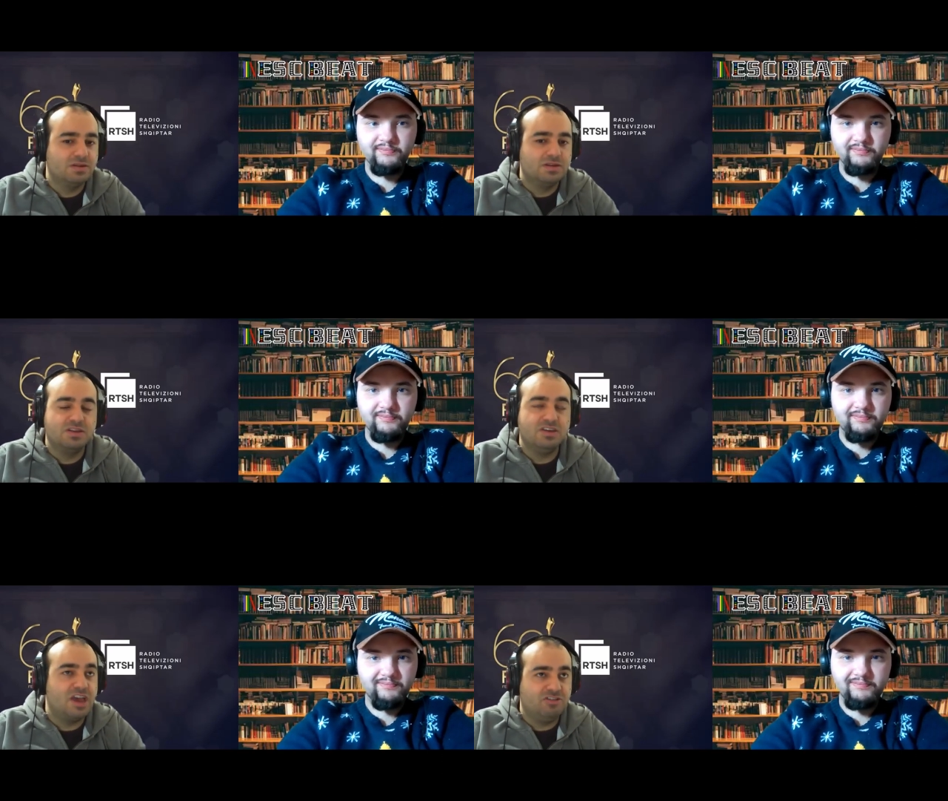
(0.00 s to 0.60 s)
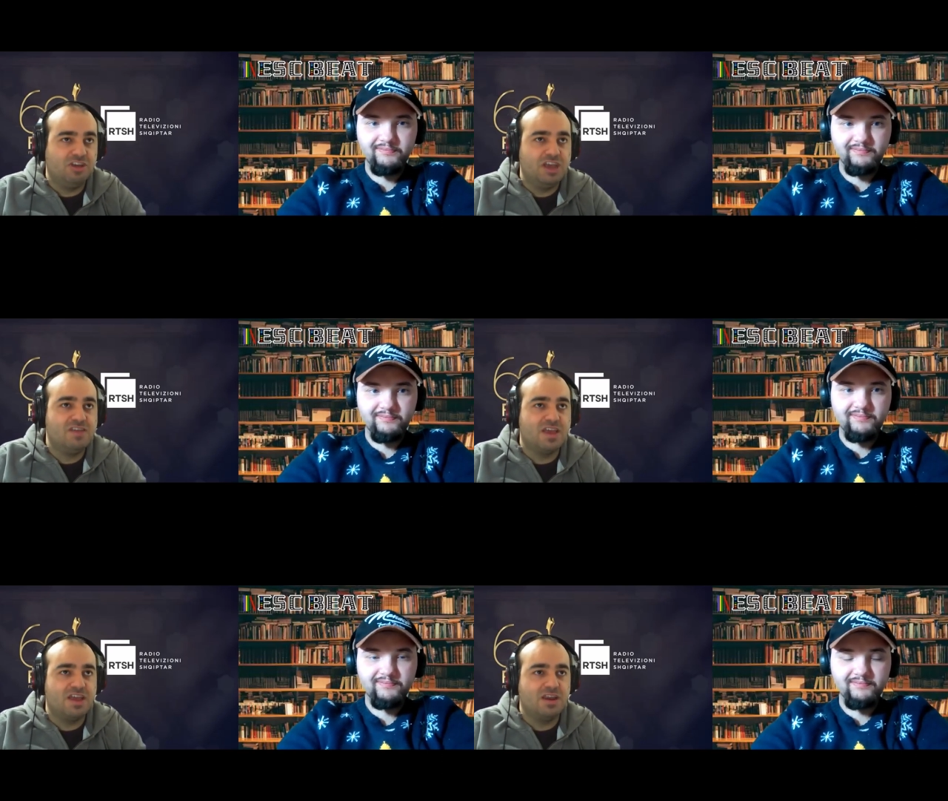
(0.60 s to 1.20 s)
Speaker 1: Yeah, she is,
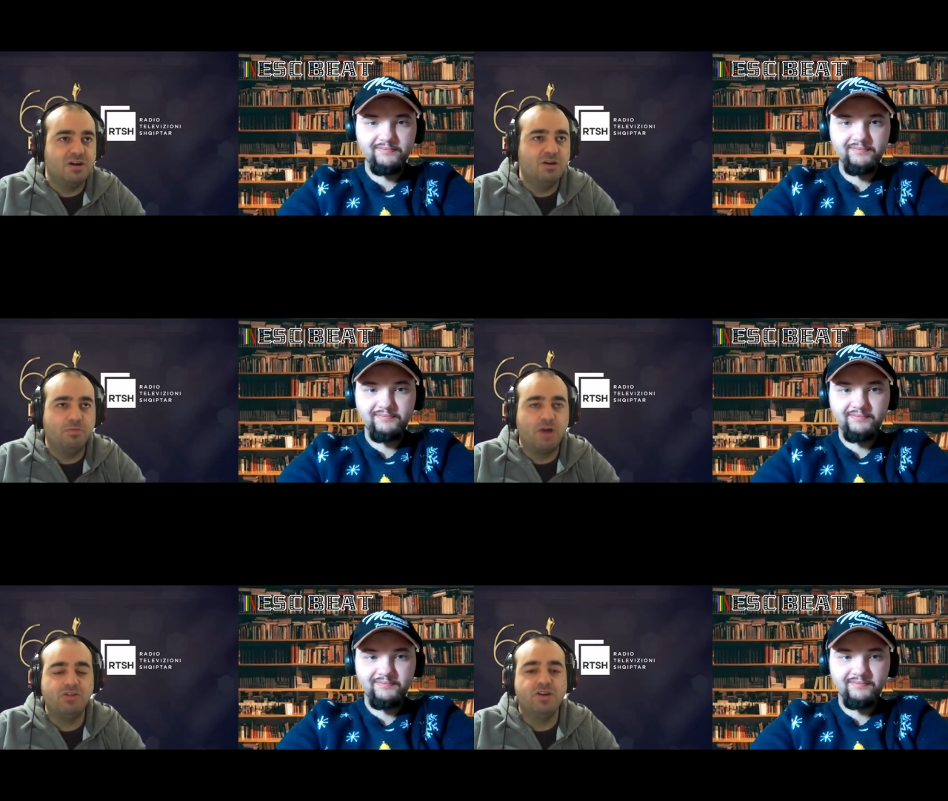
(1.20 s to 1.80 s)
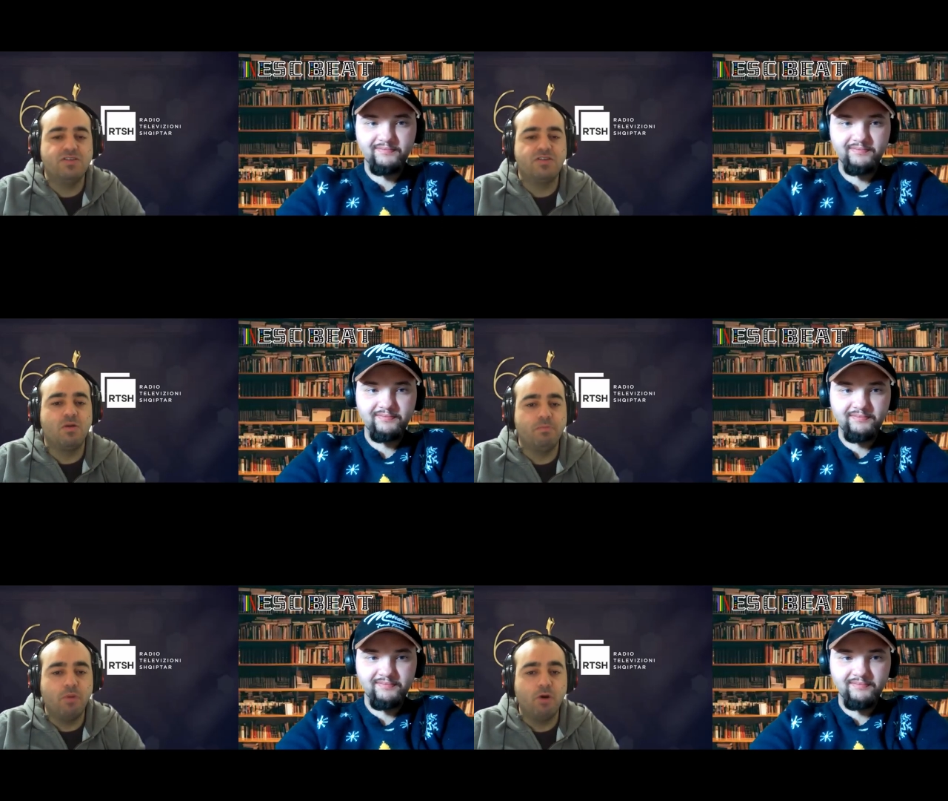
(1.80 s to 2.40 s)
and her brother is the
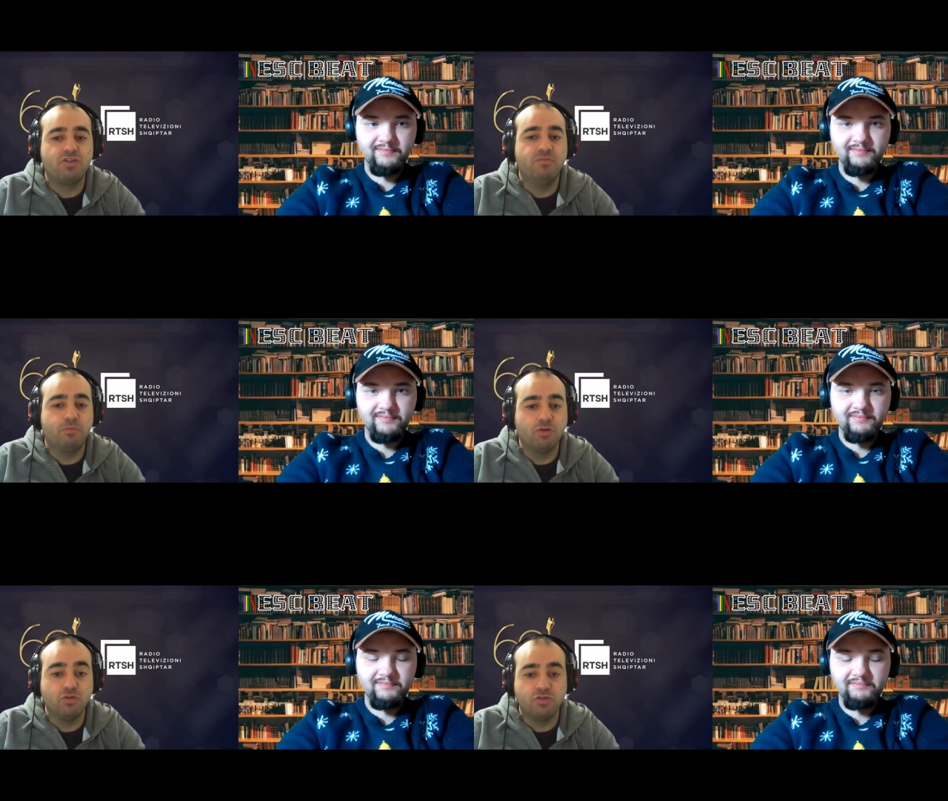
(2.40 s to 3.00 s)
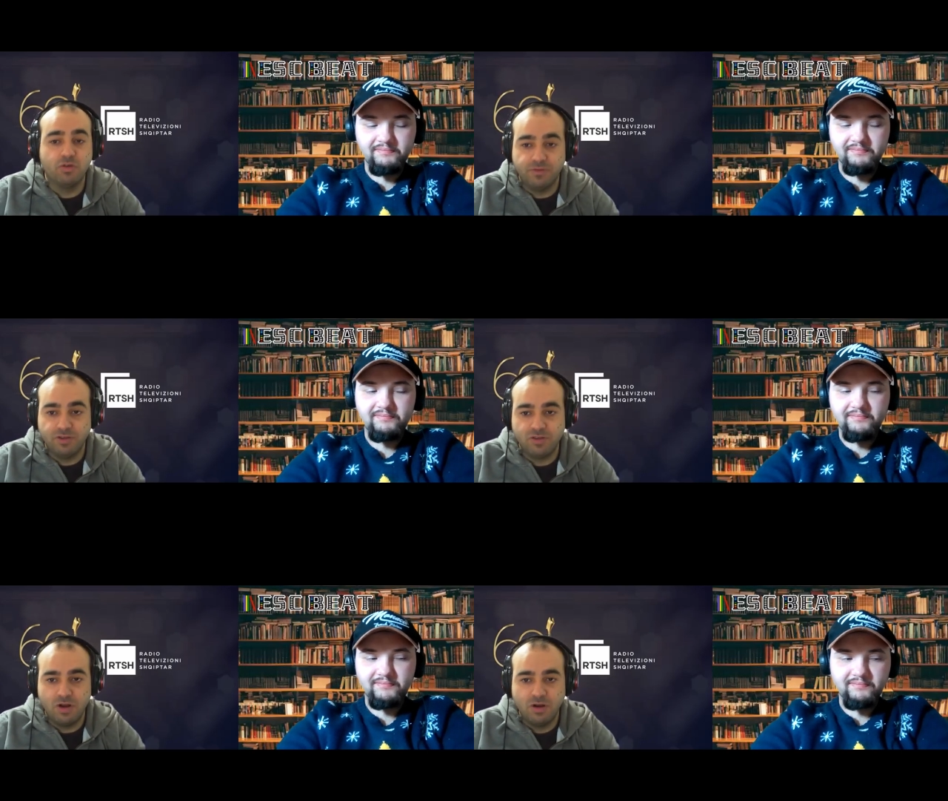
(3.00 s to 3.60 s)
composer and producer of the
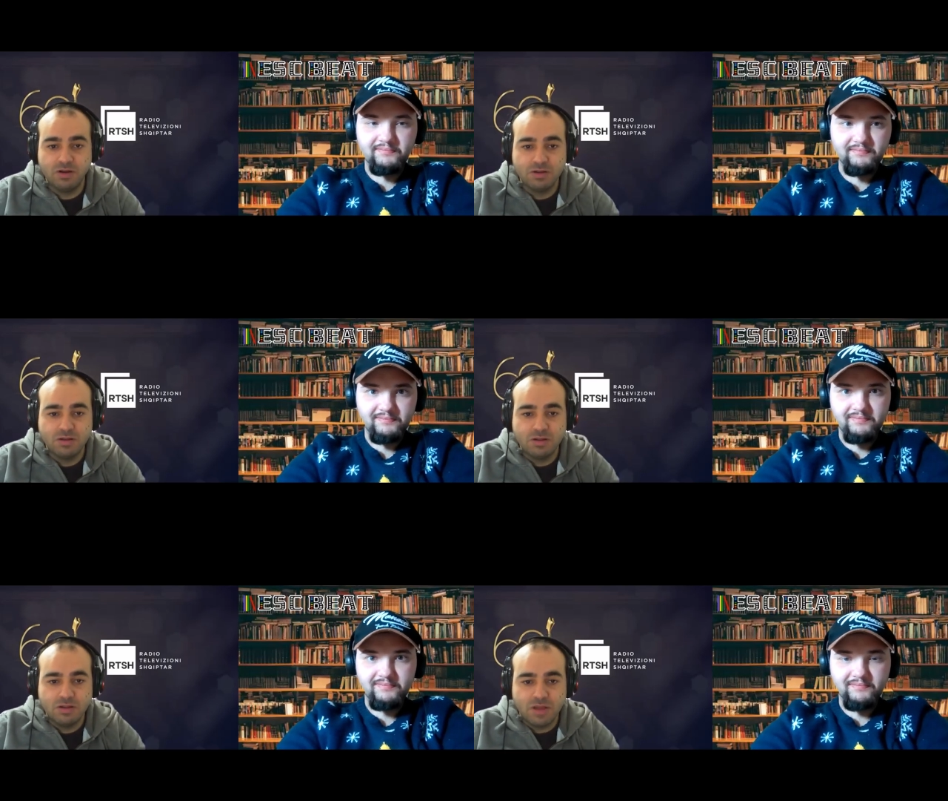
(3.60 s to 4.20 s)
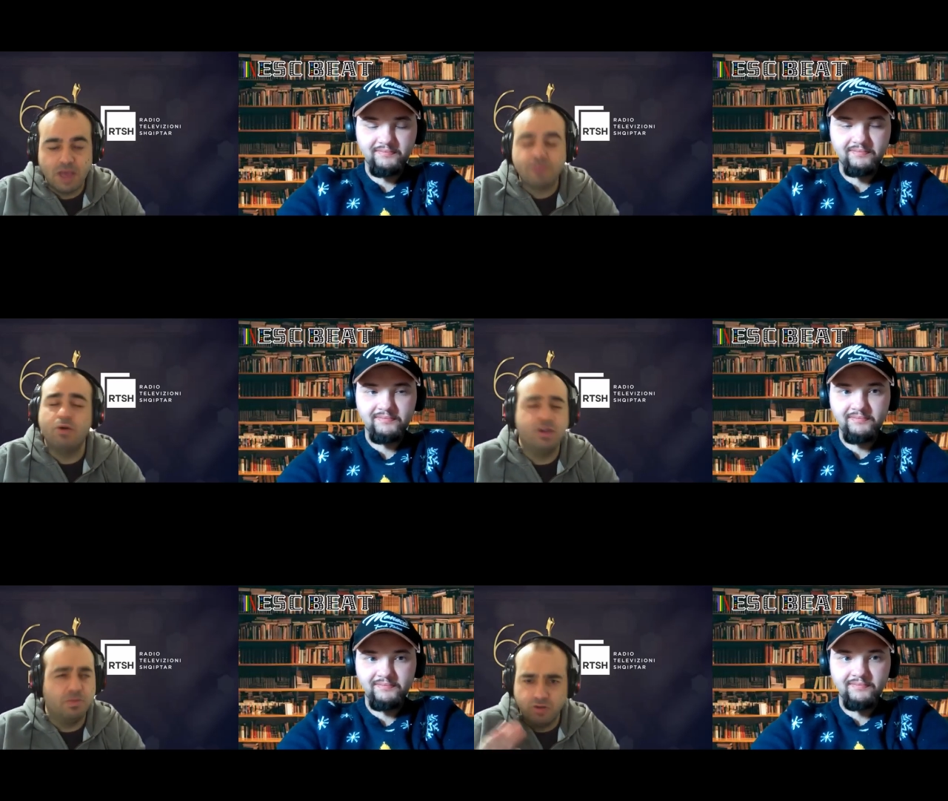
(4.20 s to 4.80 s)
song. Sorry, the
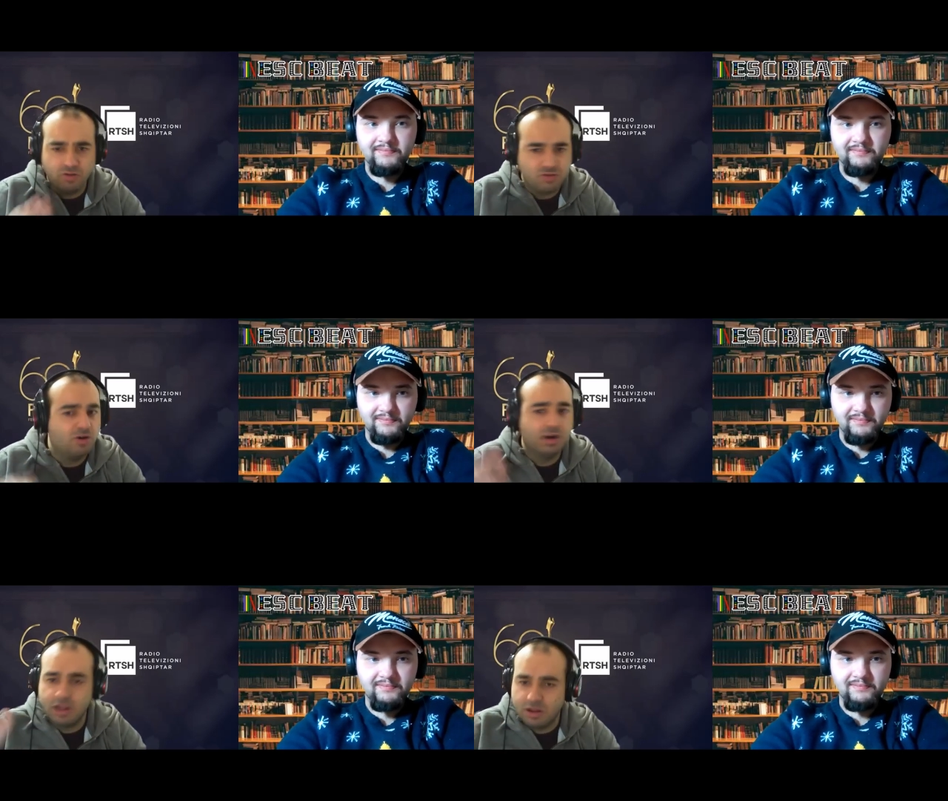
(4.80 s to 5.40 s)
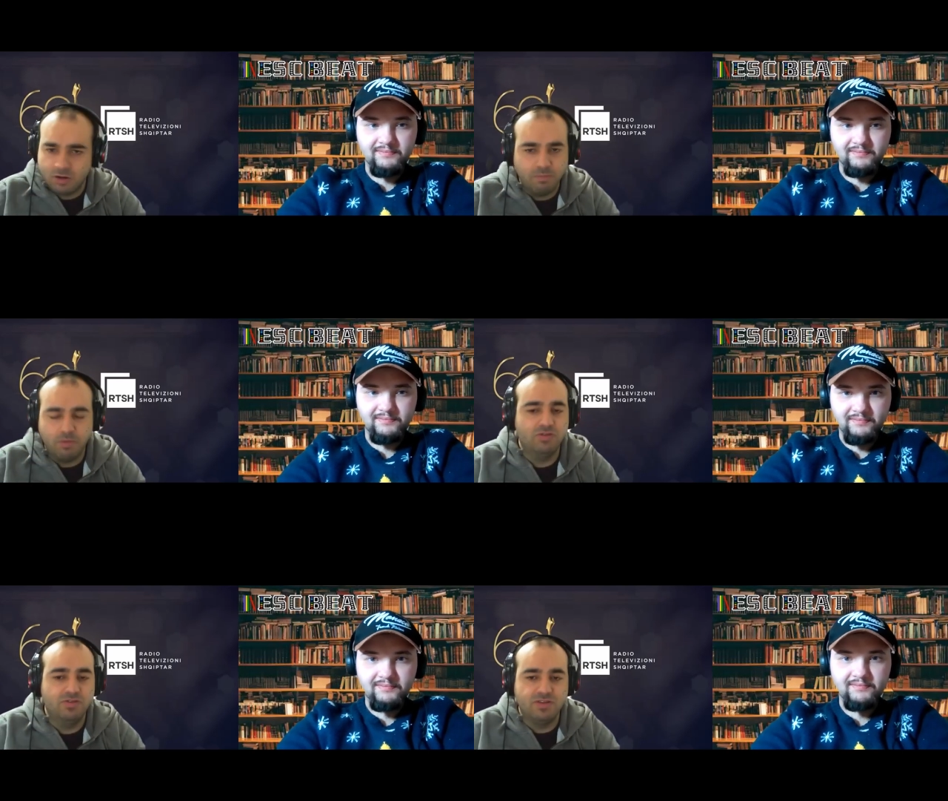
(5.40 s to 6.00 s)
producer and
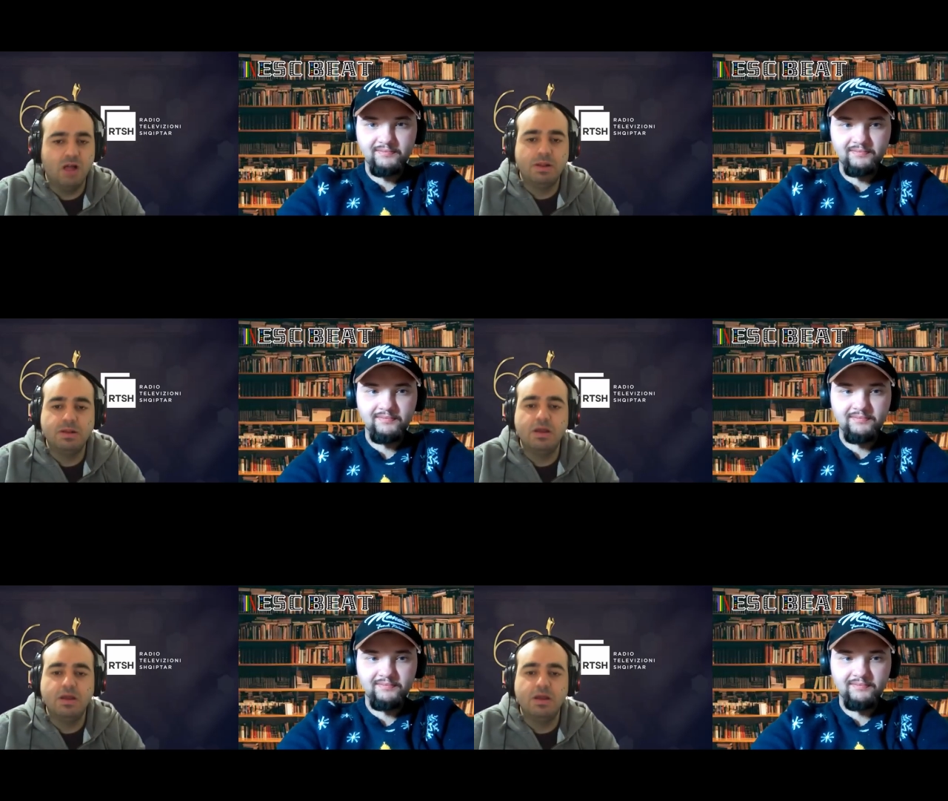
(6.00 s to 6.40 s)
composer's album.